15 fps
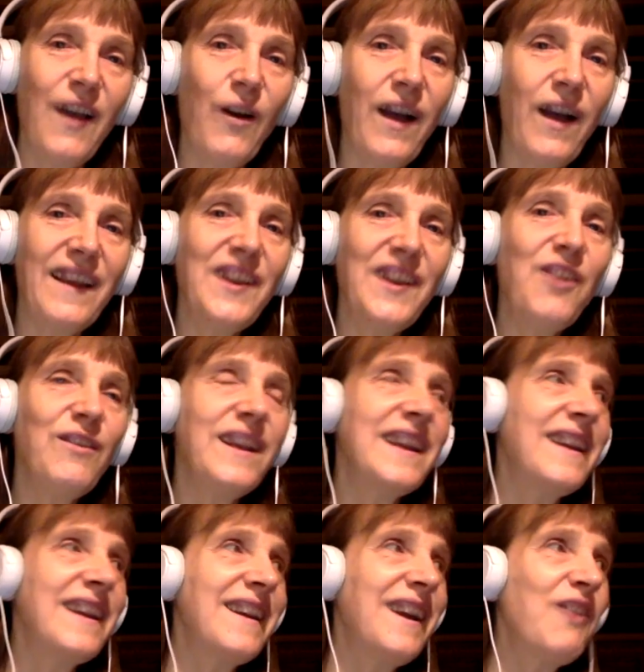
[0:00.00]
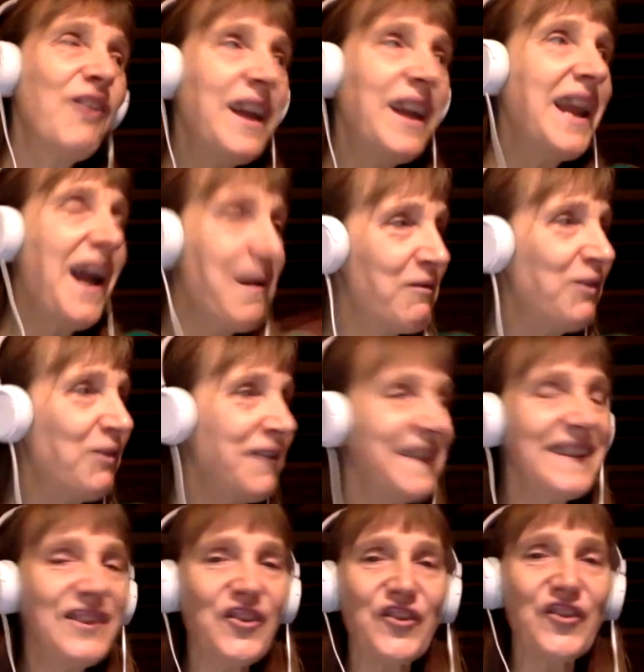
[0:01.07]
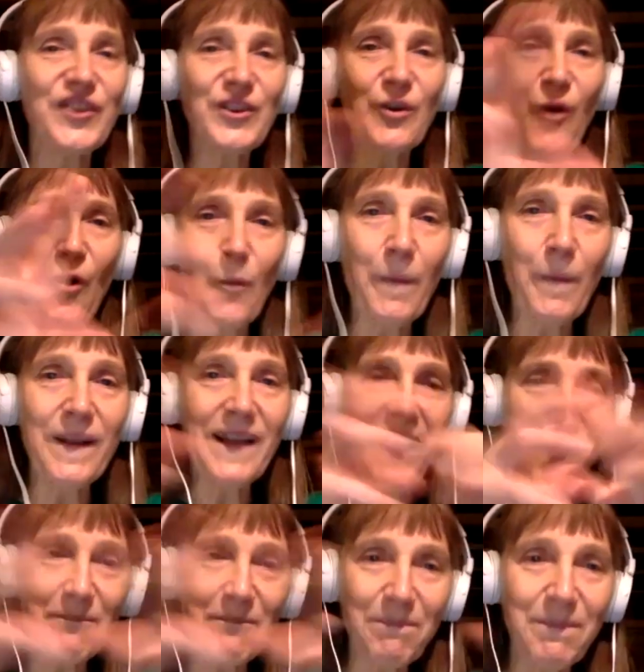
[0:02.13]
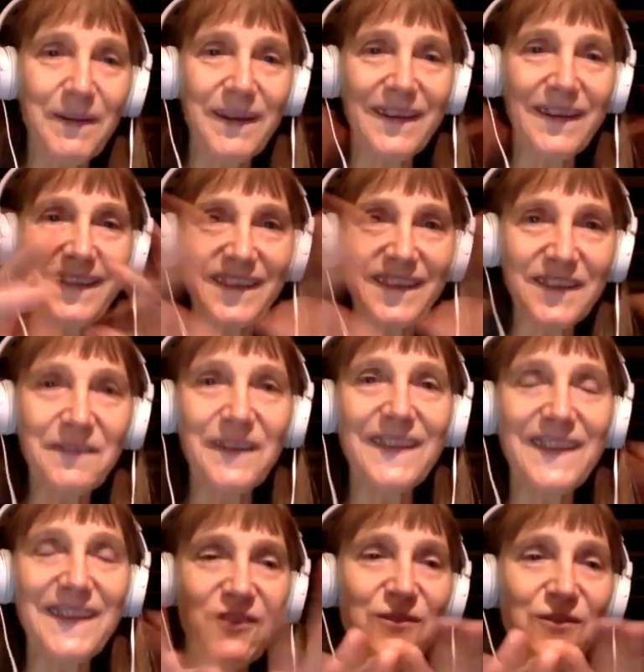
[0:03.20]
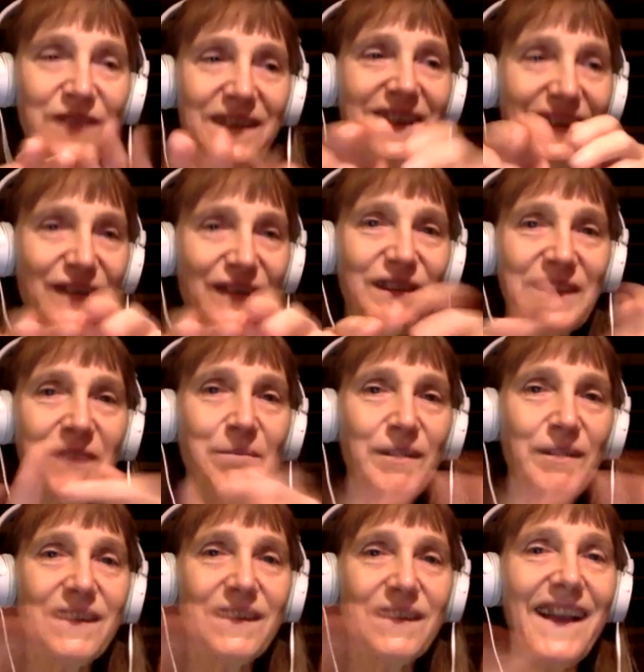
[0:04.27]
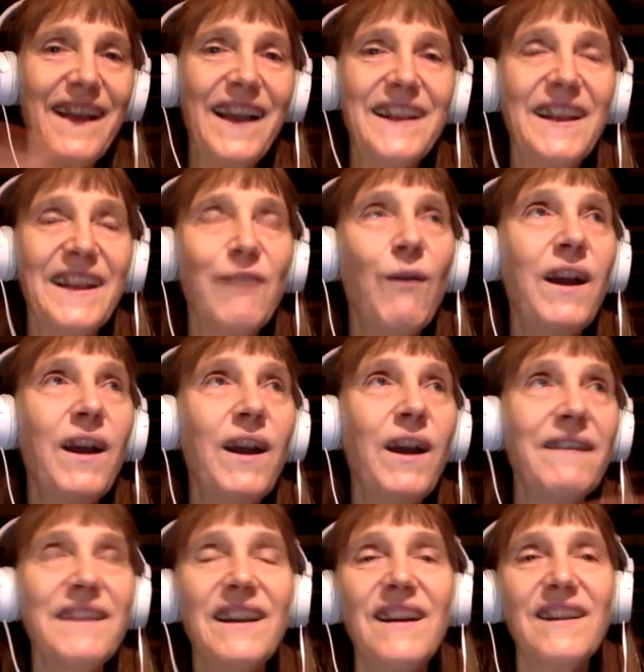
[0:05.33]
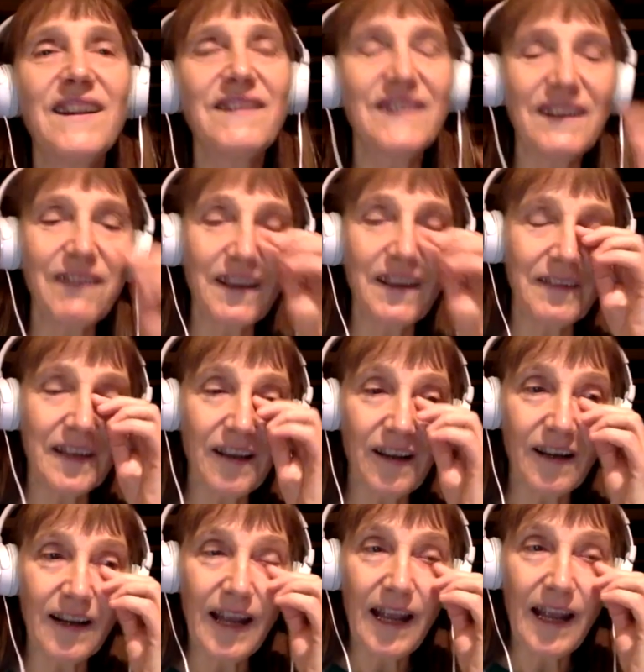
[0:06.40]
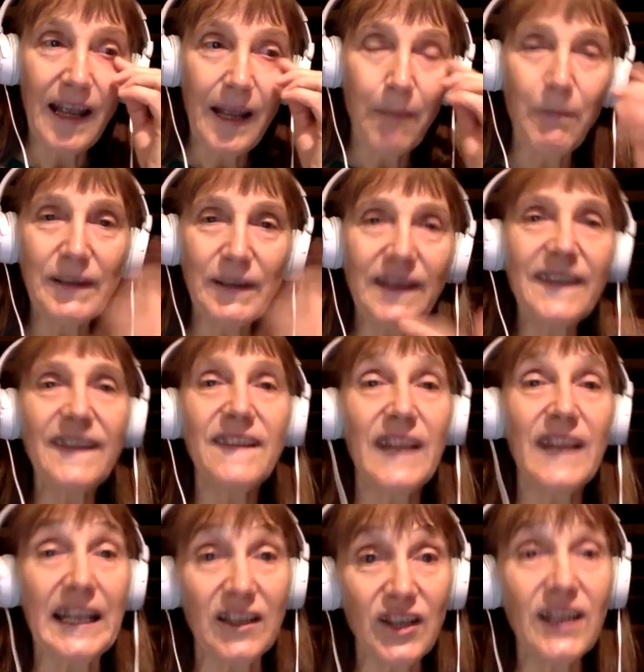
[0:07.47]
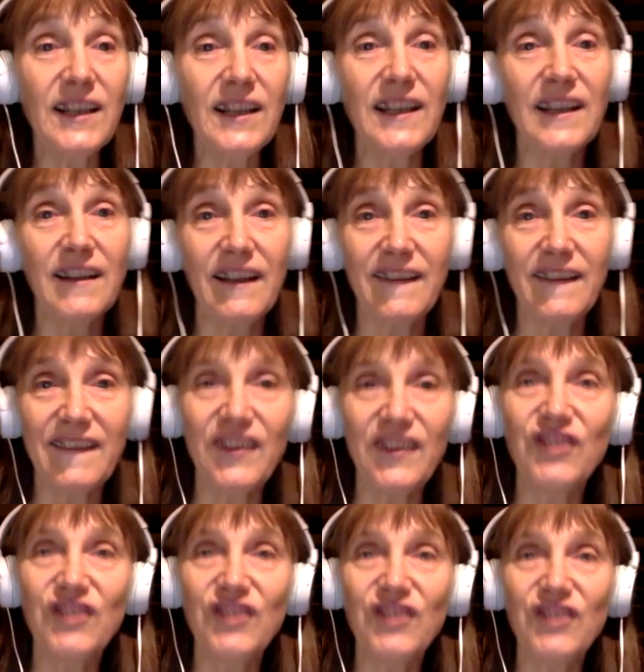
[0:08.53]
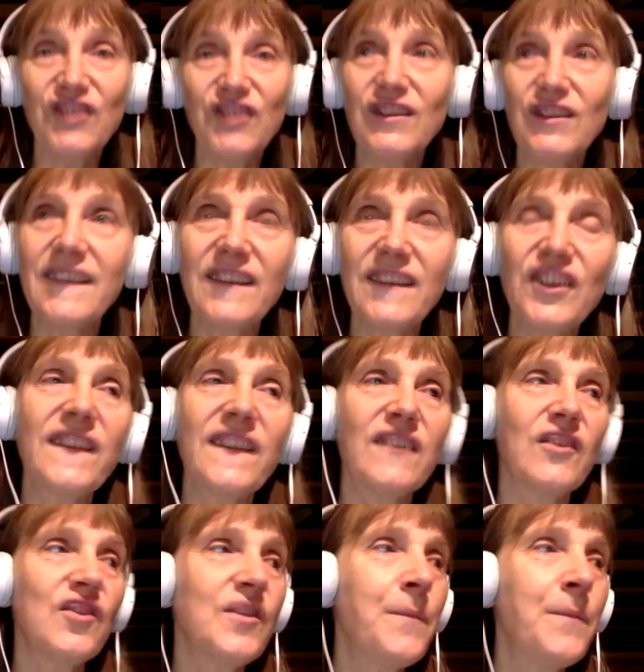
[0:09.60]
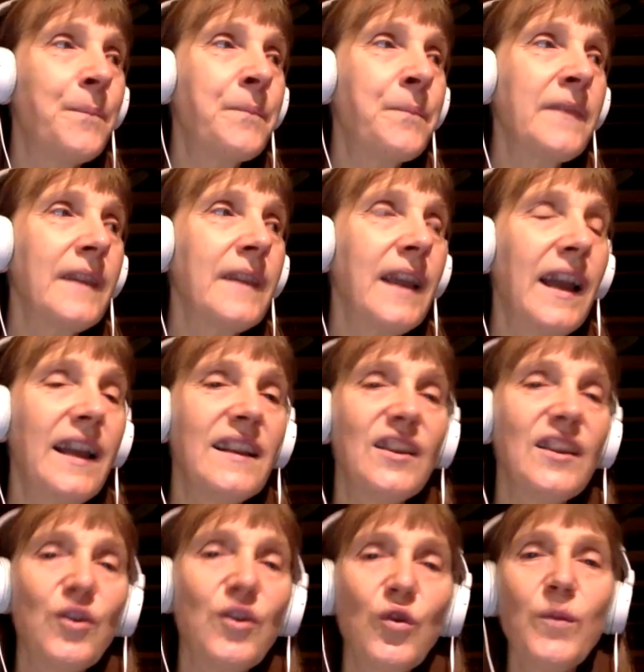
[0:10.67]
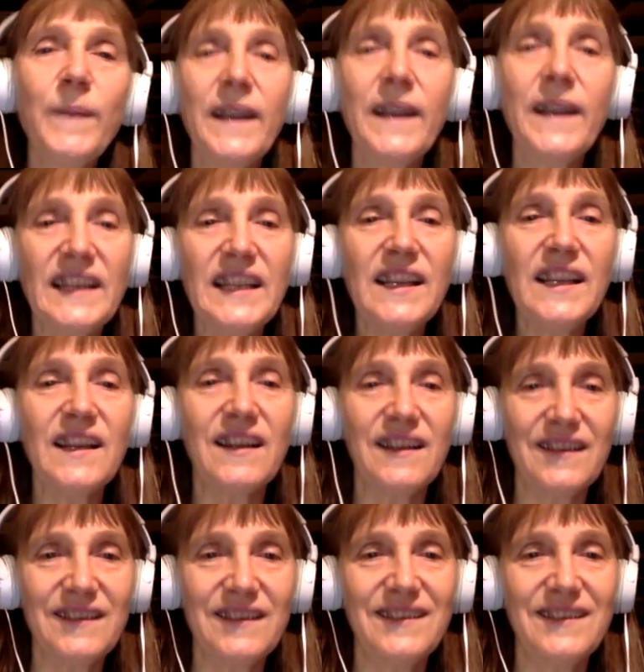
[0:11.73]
I'm always interested to open up surface and look deeper inside, like why we are the way we are. But this is like really like serious research, and it took me a year,